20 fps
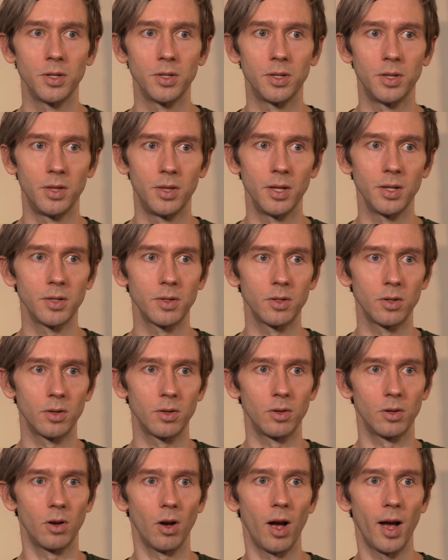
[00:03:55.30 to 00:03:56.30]
is this
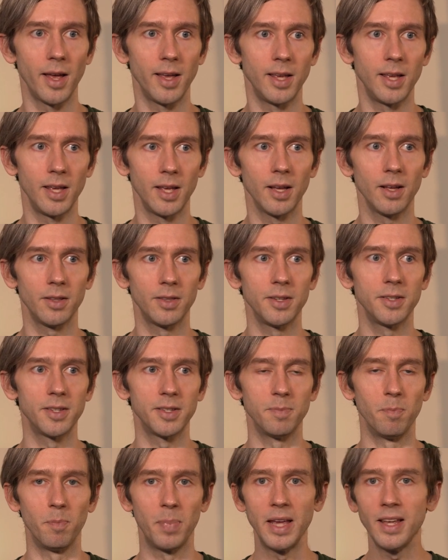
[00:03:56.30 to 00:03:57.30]
guy here. This
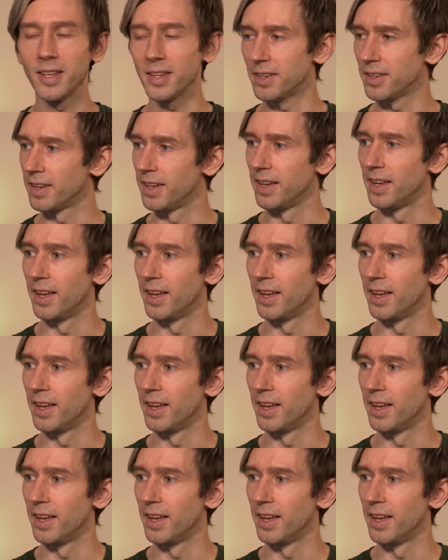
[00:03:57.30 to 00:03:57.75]
is Beacon.